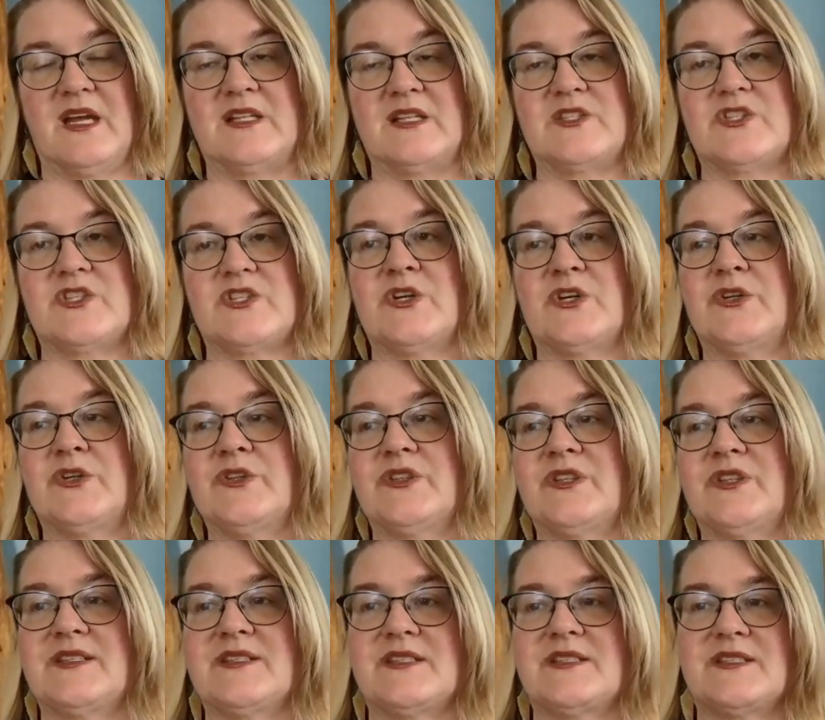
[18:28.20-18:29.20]
And so
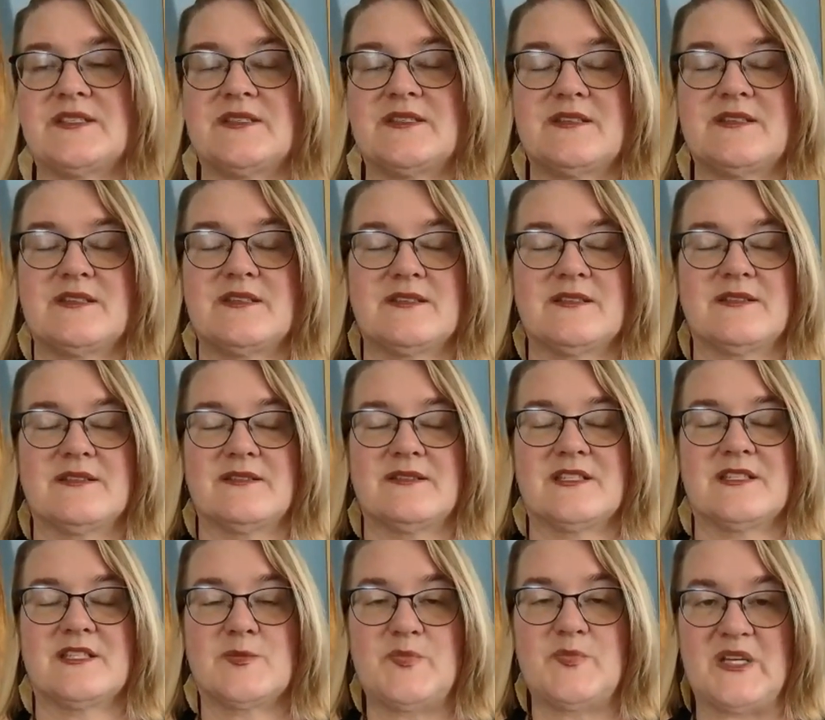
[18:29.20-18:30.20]
this
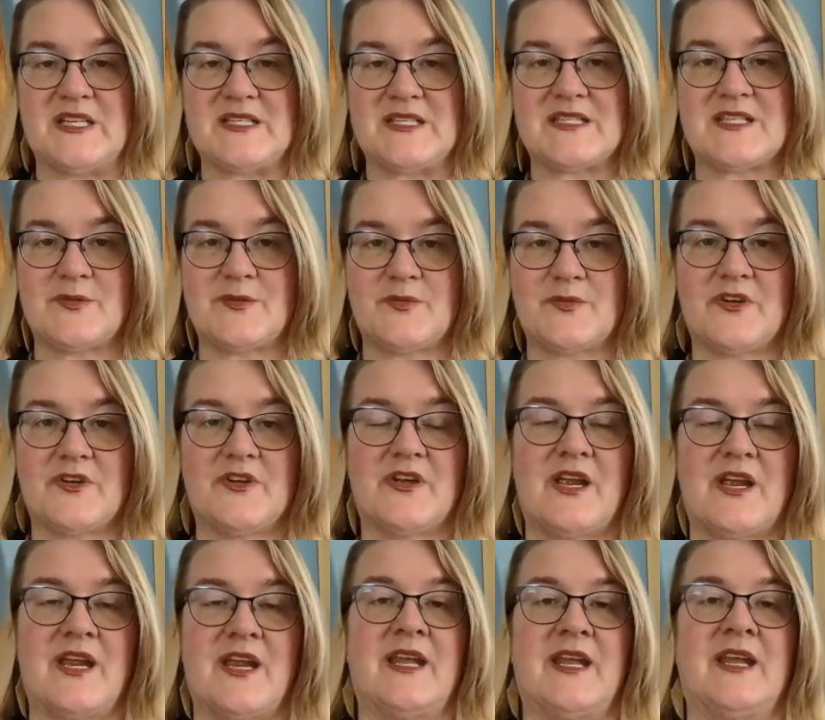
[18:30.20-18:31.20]
space that we're
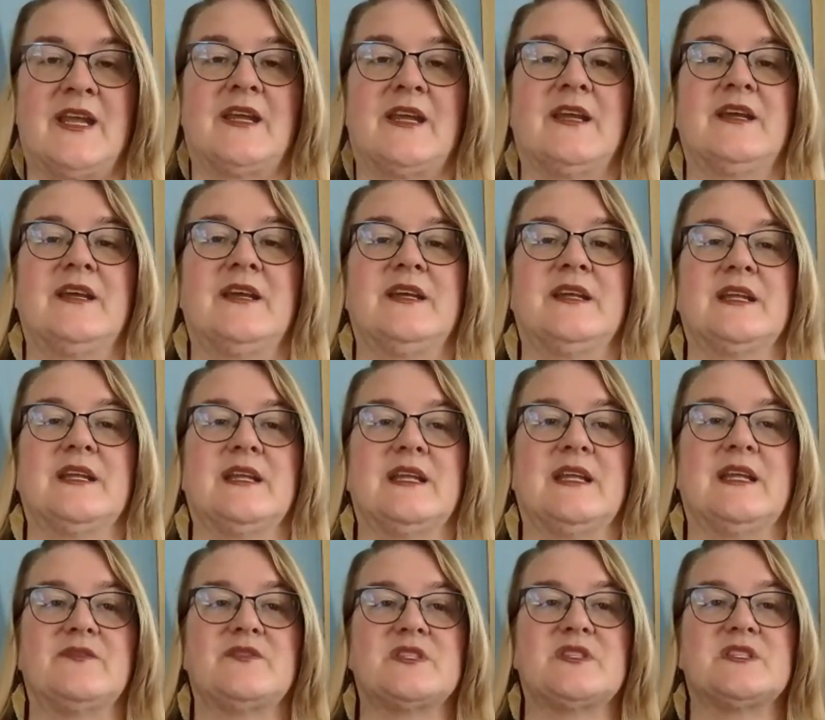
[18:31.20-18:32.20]
creating
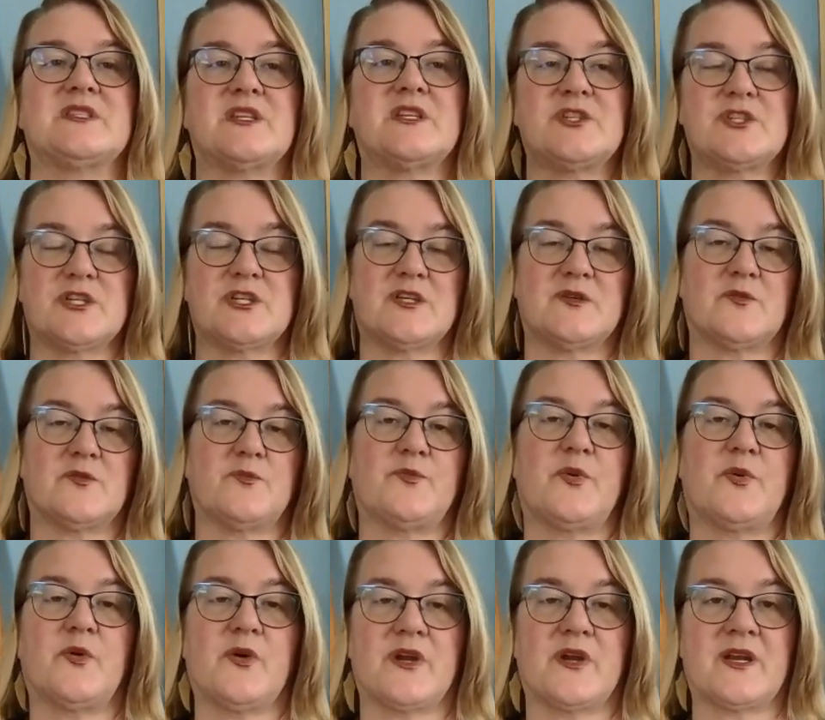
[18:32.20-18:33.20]
gives such an
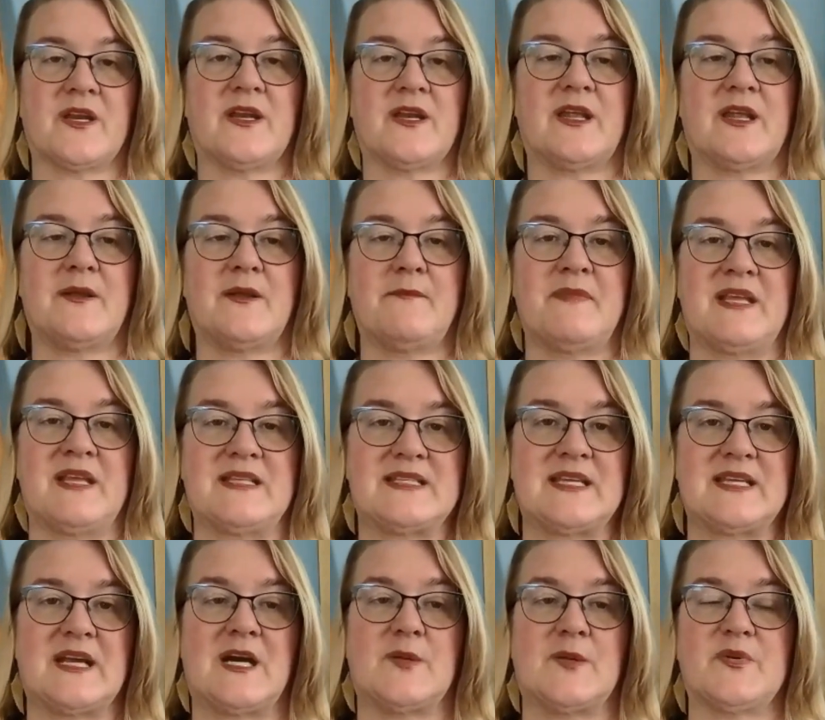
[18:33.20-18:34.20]
important and
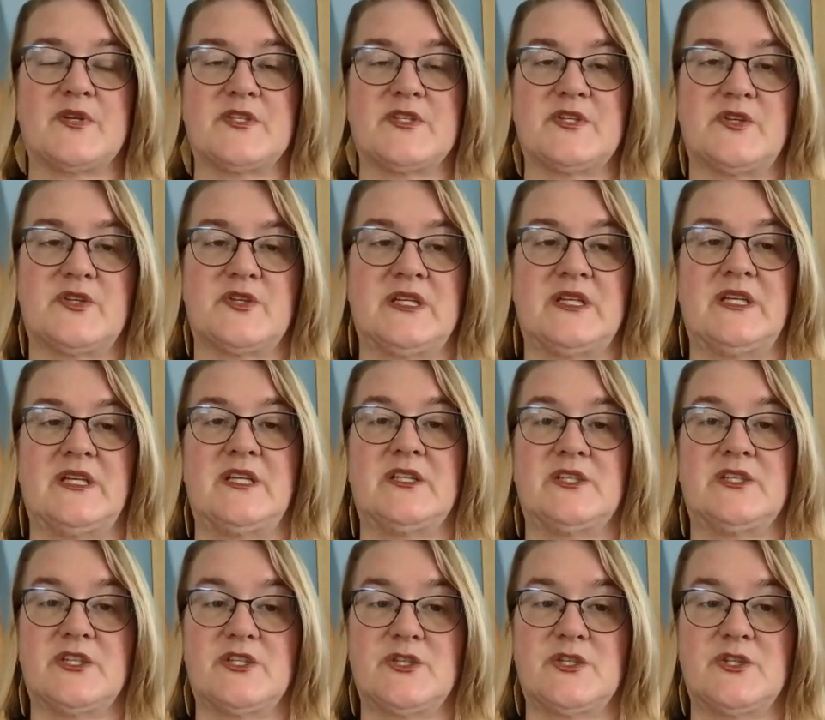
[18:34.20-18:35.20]
amazing opportunity
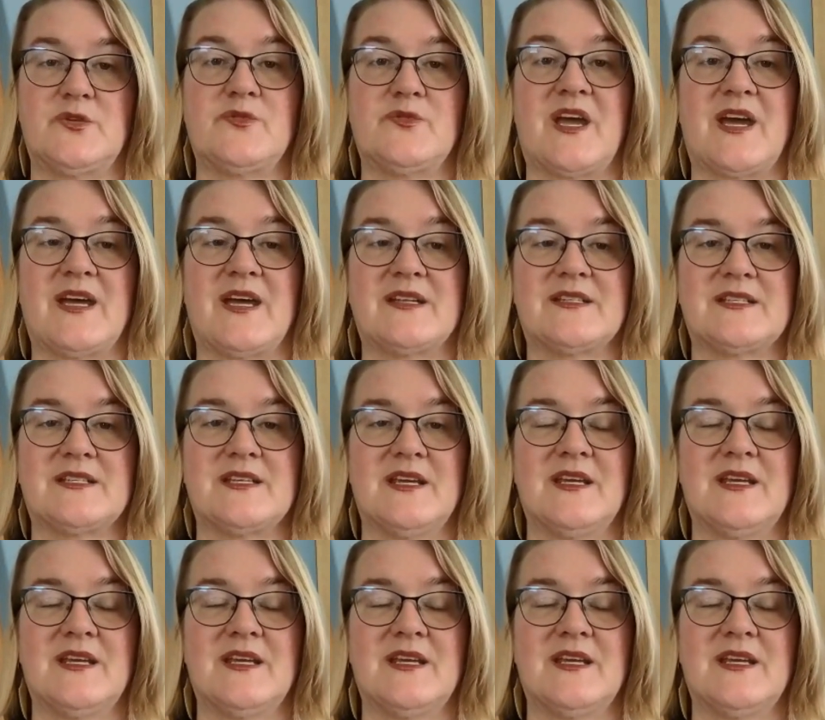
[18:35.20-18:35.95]
to do that